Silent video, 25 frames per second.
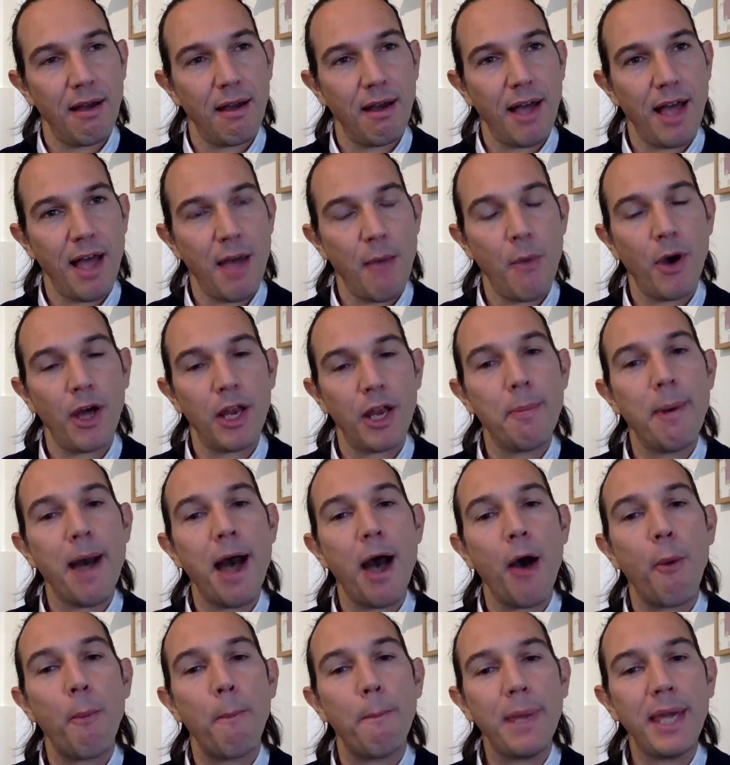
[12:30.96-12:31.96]
and what
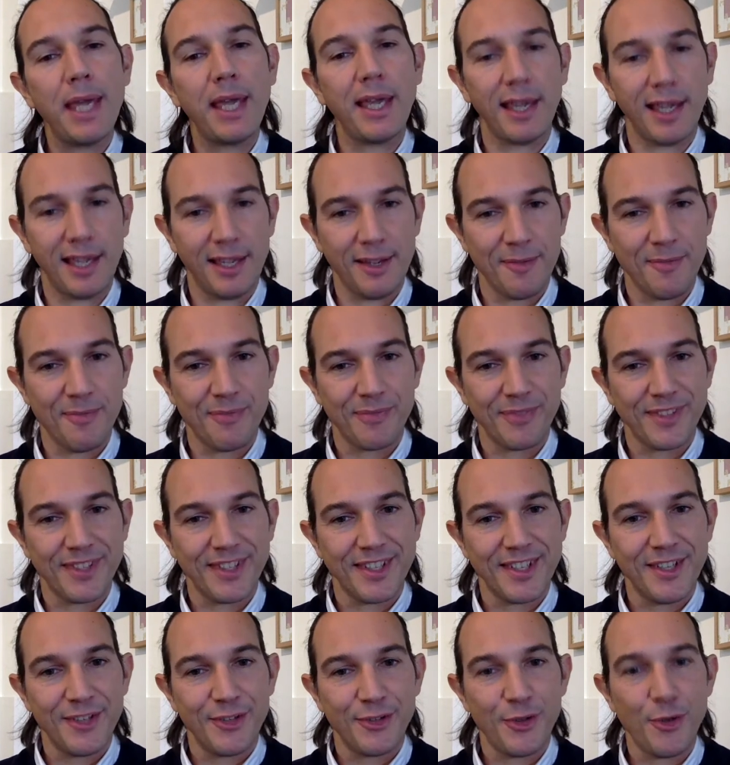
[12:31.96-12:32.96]
about me?
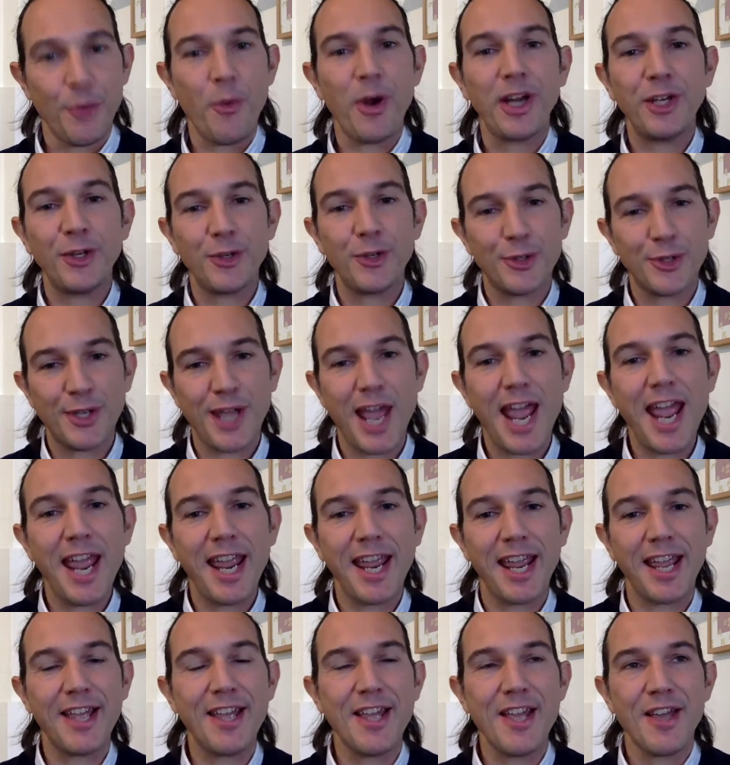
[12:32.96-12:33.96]
So when you're
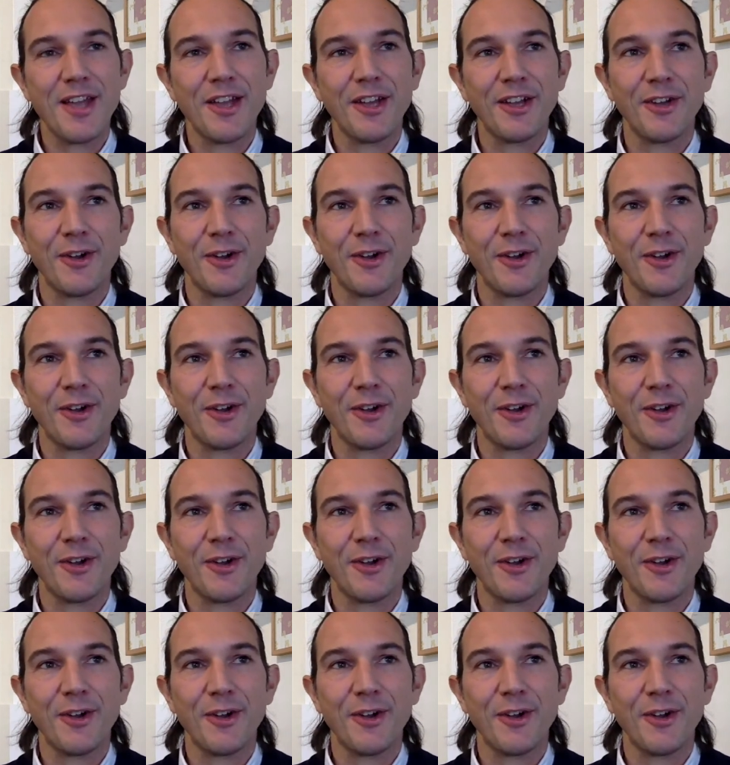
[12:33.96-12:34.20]
saying,